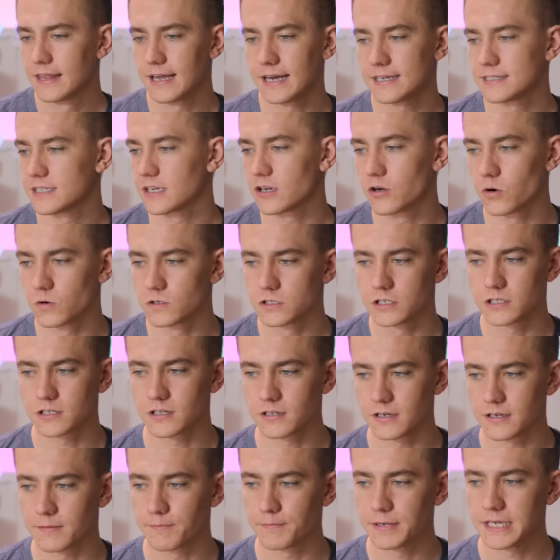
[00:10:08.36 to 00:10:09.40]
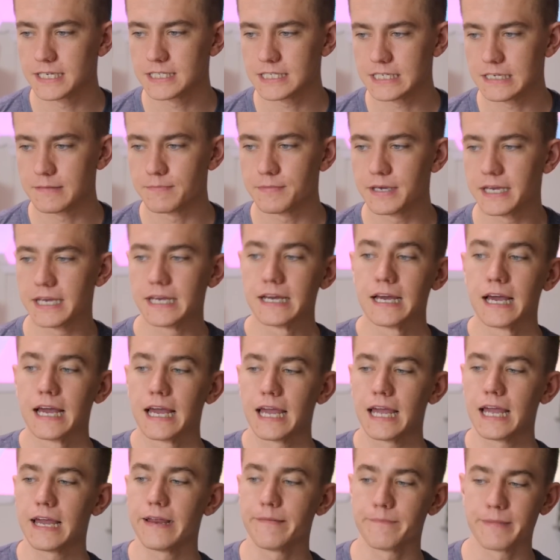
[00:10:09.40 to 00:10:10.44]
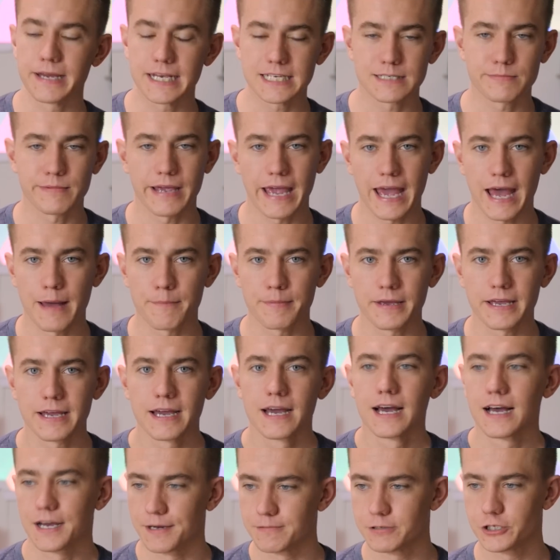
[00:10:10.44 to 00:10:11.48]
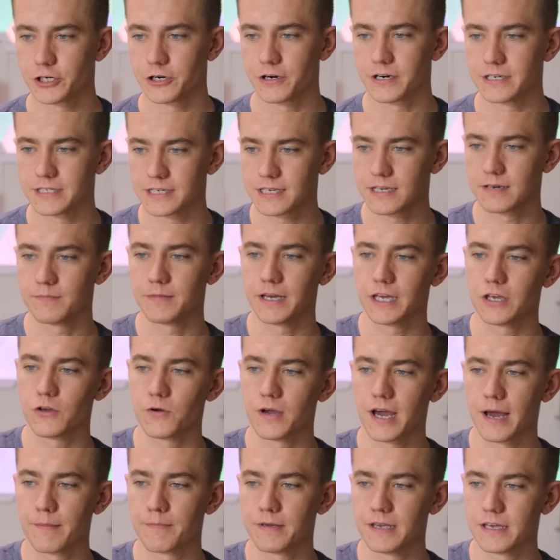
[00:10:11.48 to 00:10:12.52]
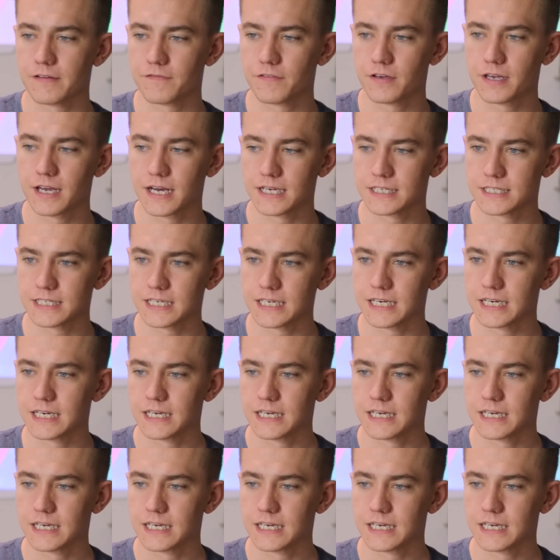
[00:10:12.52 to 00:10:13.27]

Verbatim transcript: That's a gorgeous looking PCB. It makes me happy. I'm sure it's gonna make you happy if you guys see